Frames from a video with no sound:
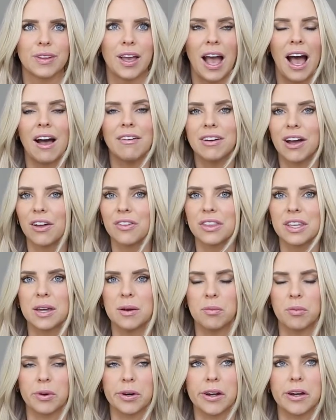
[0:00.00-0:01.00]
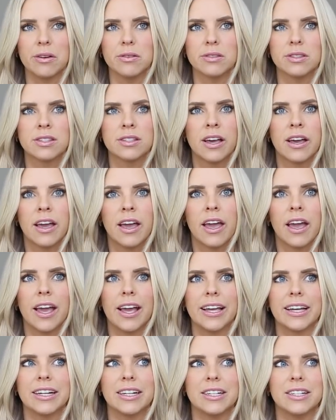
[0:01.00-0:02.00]
have healthy embryos
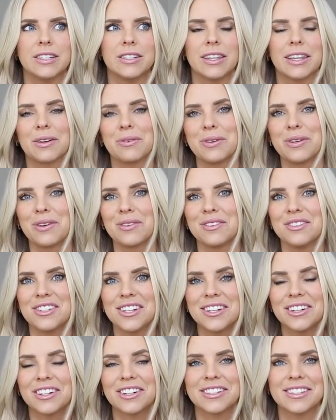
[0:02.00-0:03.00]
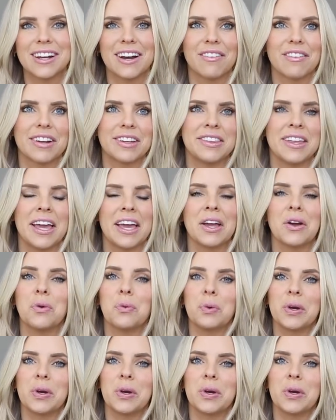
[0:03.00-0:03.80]
and like we know the genders and everything,